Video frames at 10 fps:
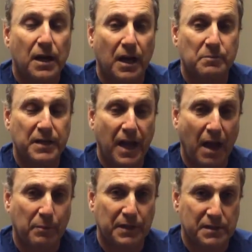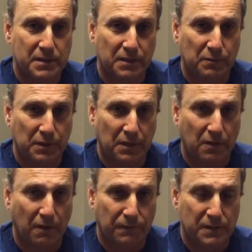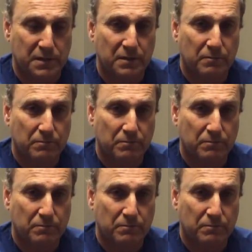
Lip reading: I'd be happy to see you in the office.